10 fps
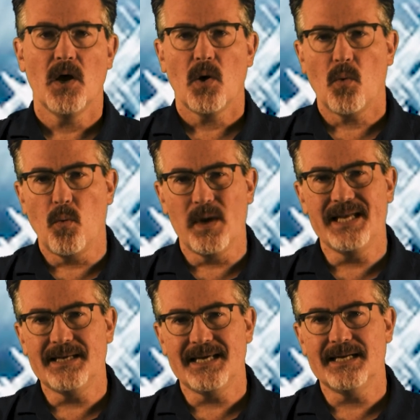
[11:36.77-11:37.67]
We
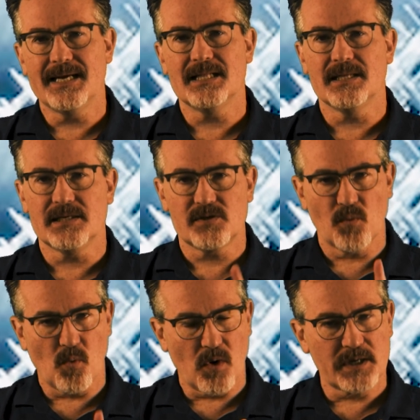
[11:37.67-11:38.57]
need at least
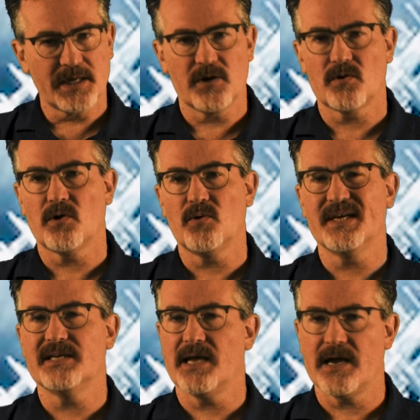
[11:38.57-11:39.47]
one hero
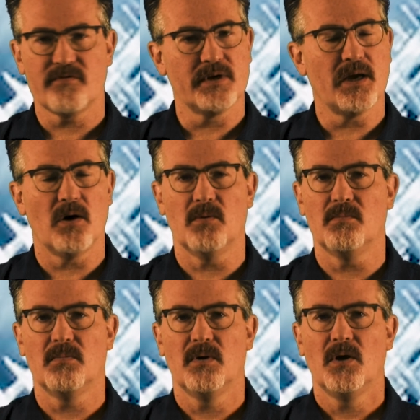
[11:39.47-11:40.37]
in every home,
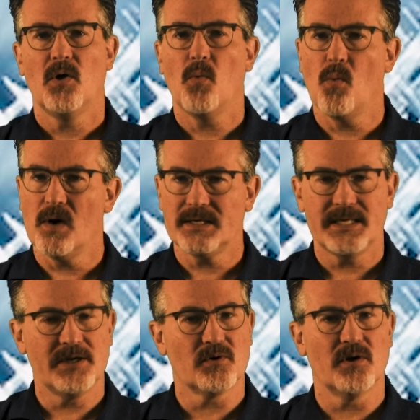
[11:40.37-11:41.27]
one
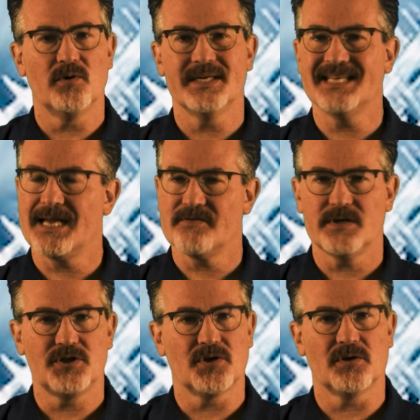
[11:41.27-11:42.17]
hero in every
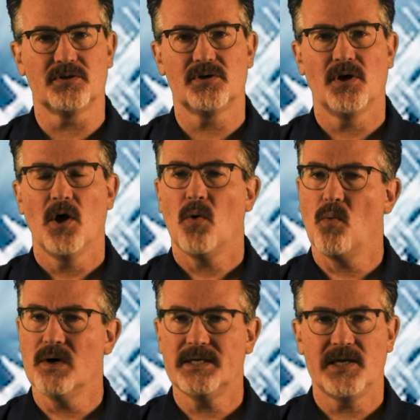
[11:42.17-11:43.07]
church,
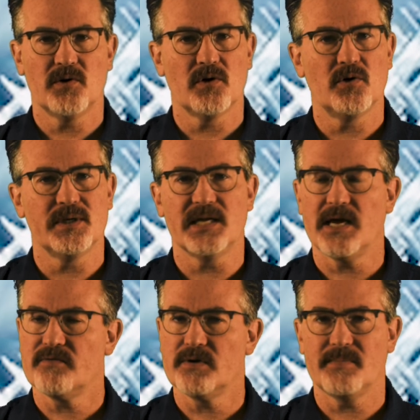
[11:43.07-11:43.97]
one hero in
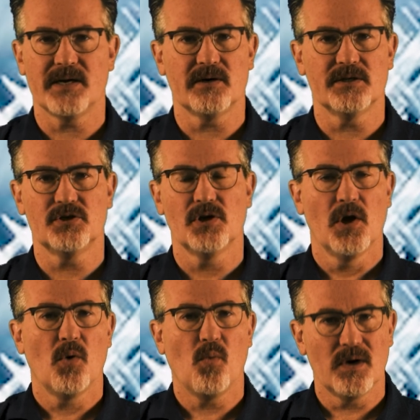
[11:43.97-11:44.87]
every marriage,
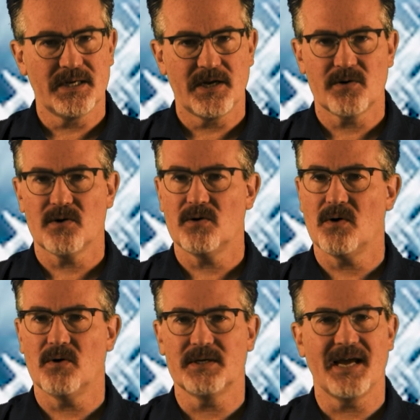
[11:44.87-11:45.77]
one hero
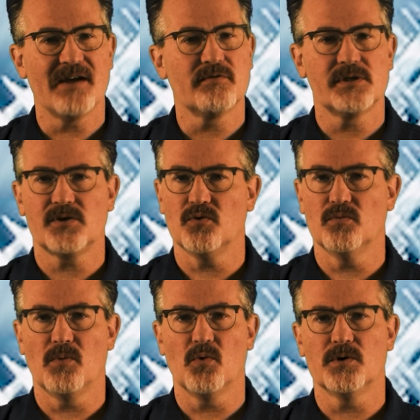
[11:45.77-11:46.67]
on every school
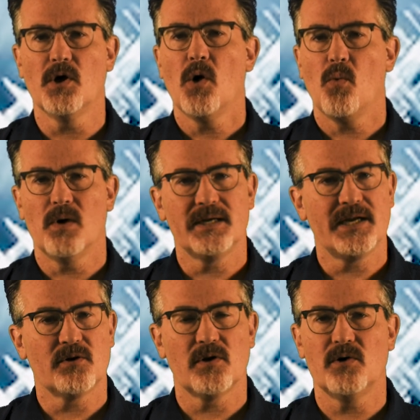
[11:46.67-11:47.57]
board, one
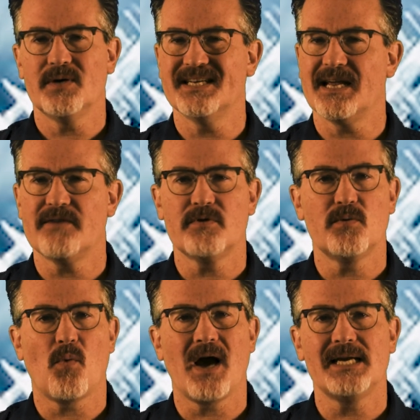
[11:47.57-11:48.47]
hero in every
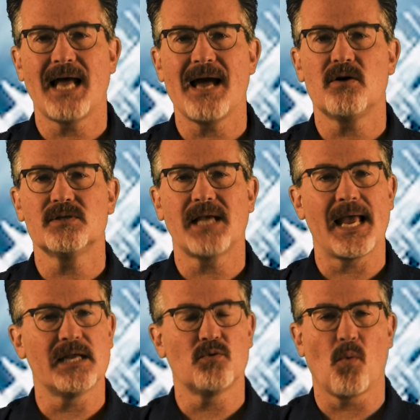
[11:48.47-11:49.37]
White House
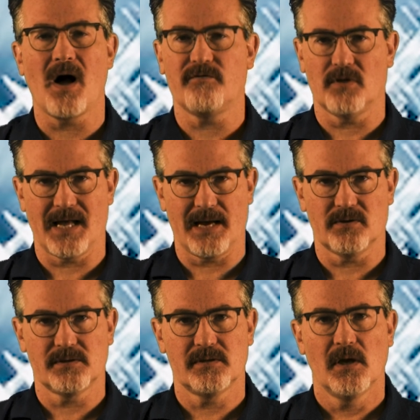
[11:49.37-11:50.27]
and Waffle
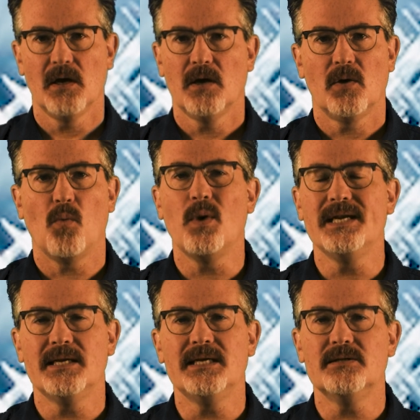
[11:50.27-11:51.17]
House. We
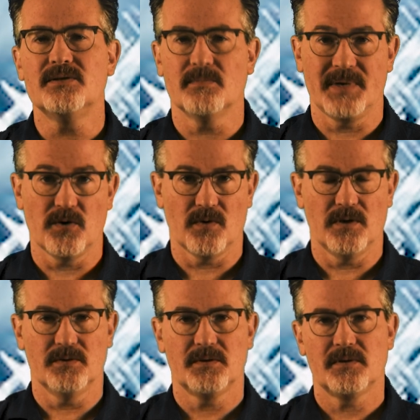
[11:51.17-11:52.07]
need some
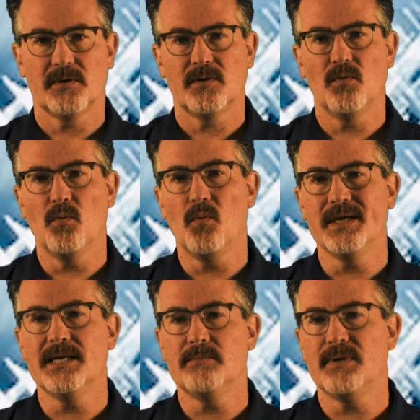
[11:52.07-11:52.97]
heroes. We
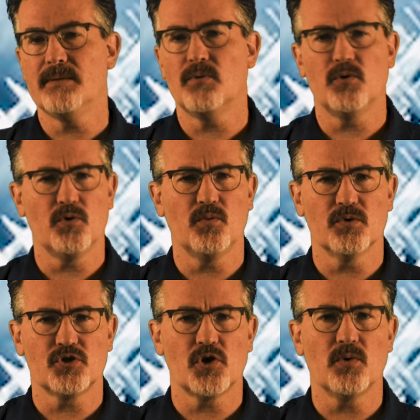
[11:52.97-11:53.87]
need people who will
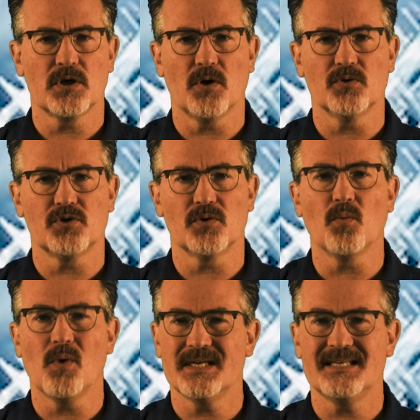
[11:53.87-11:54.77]
show a culture
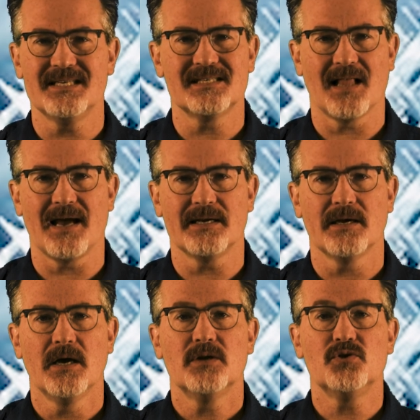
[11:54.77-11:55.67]
what it is like
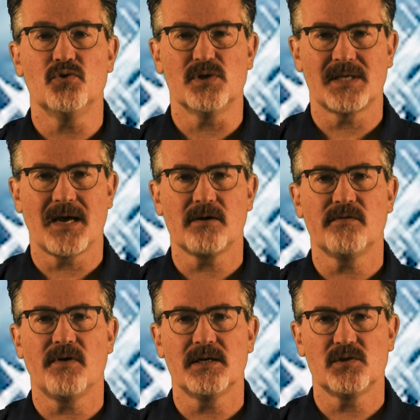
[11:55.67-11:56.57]
to
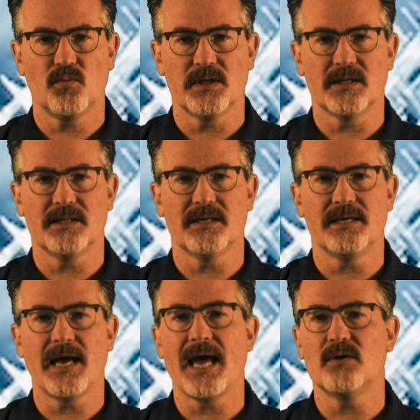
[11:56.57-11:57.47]
sacrifice
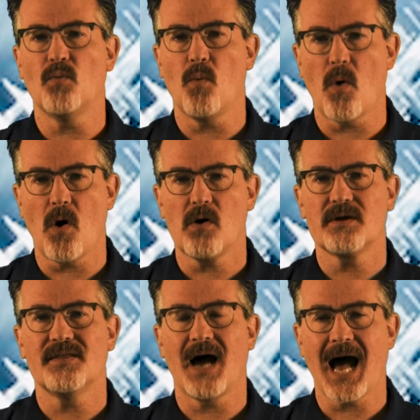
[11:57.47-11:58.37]
willingly and walk
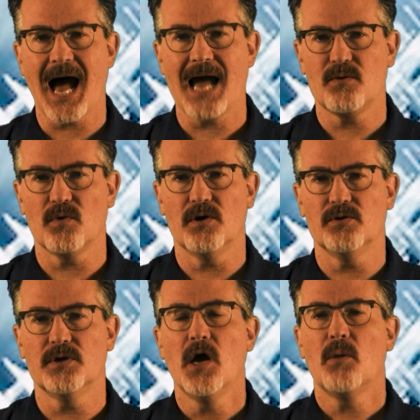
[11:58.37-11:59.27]
the high
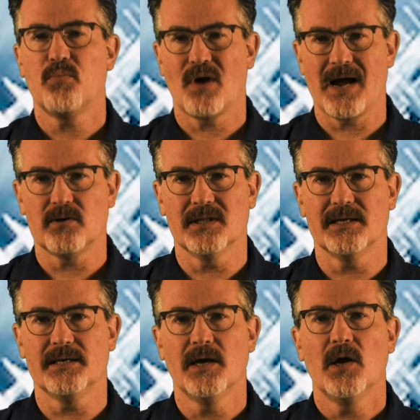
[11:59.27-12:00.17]
road proudly.